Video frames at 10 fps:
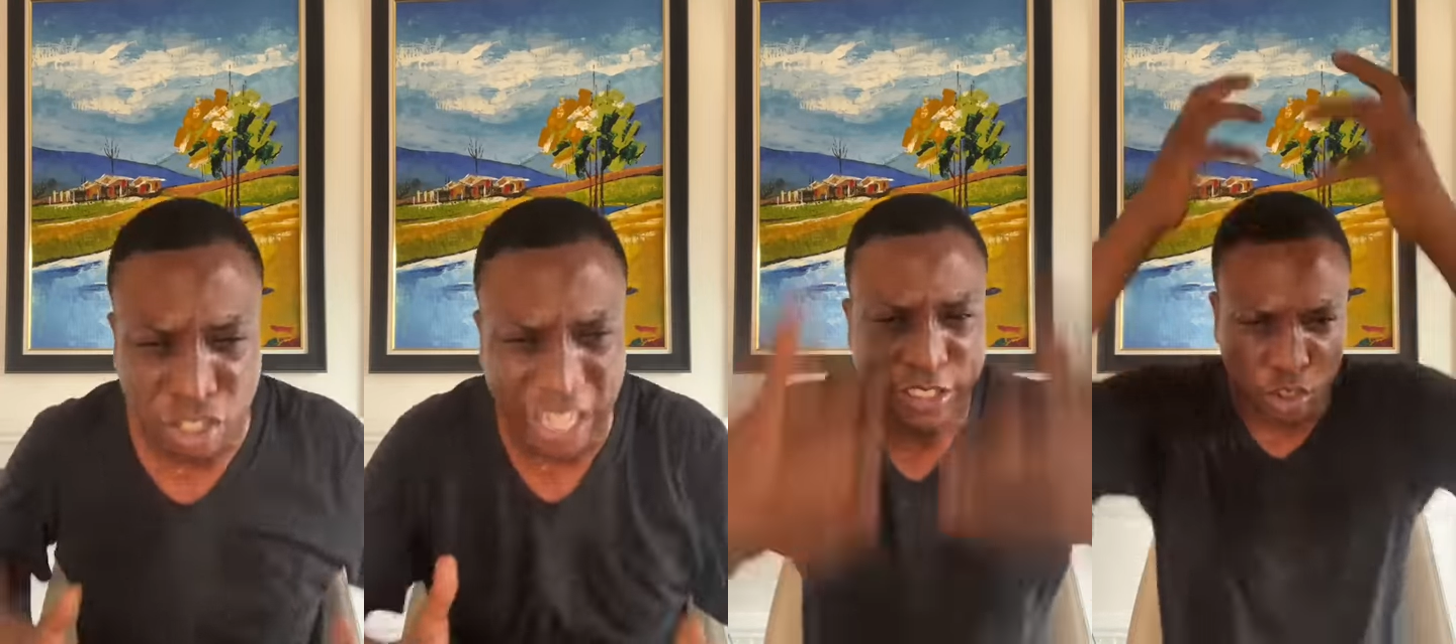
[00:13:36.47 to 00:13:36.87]

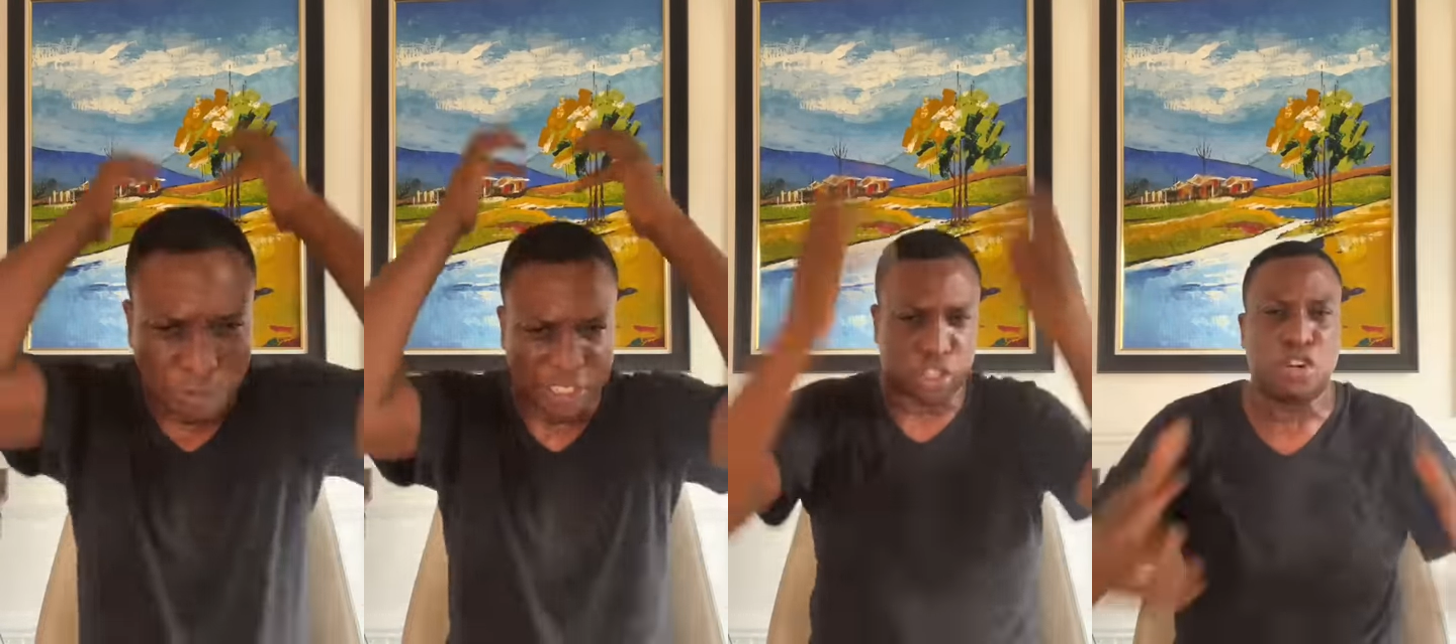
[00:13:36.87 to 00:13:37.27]
it rise
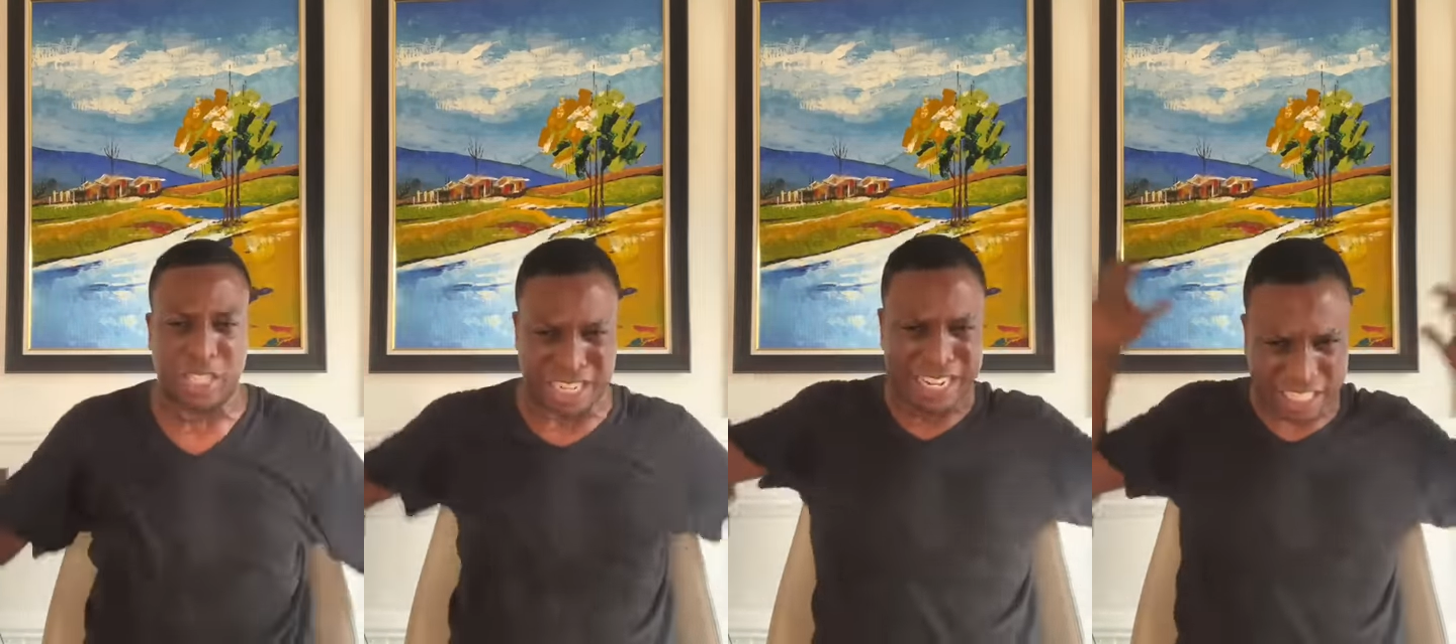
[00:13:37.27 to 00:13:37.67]
to
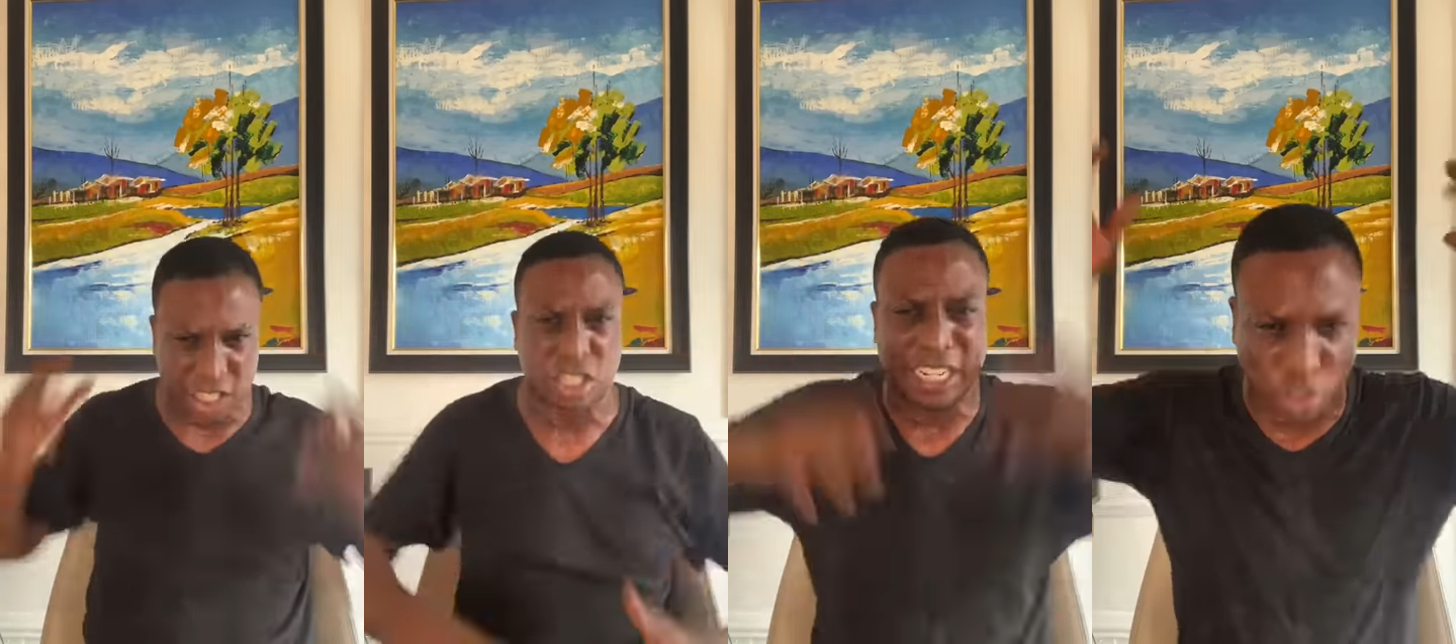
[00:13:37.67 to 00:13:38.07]
maturity.
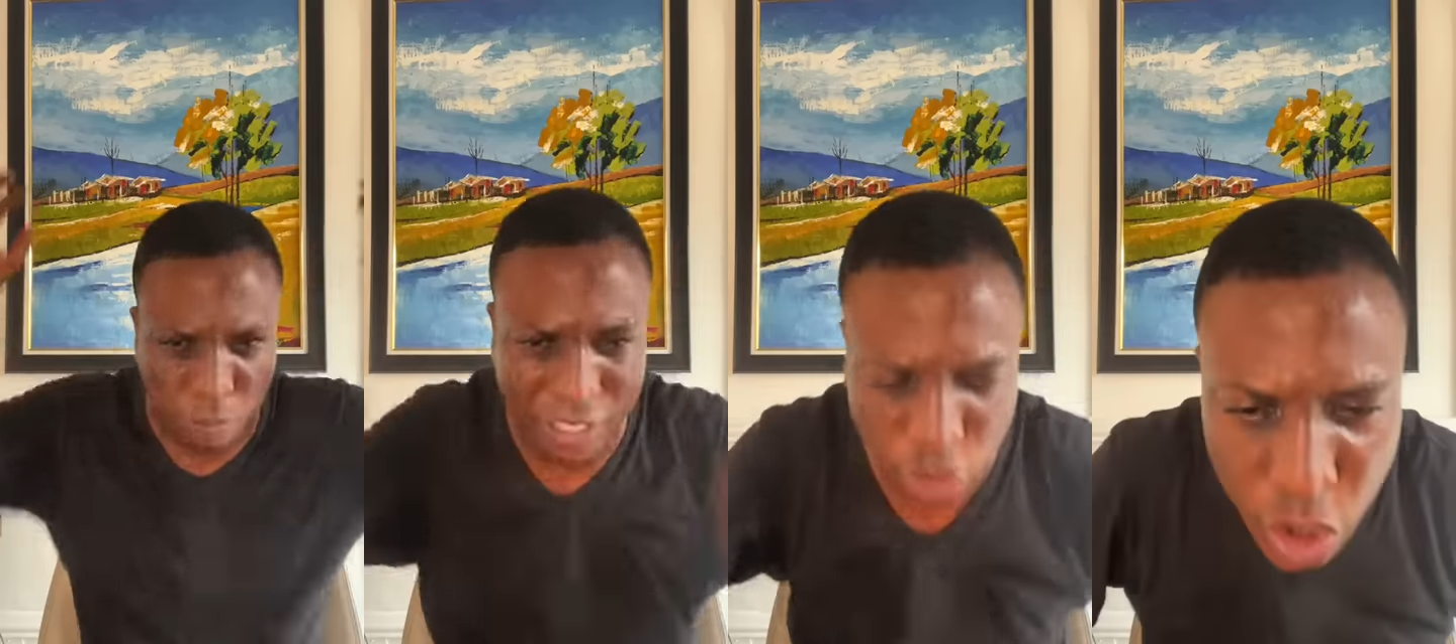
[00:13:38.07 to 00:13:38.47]
Let it rise to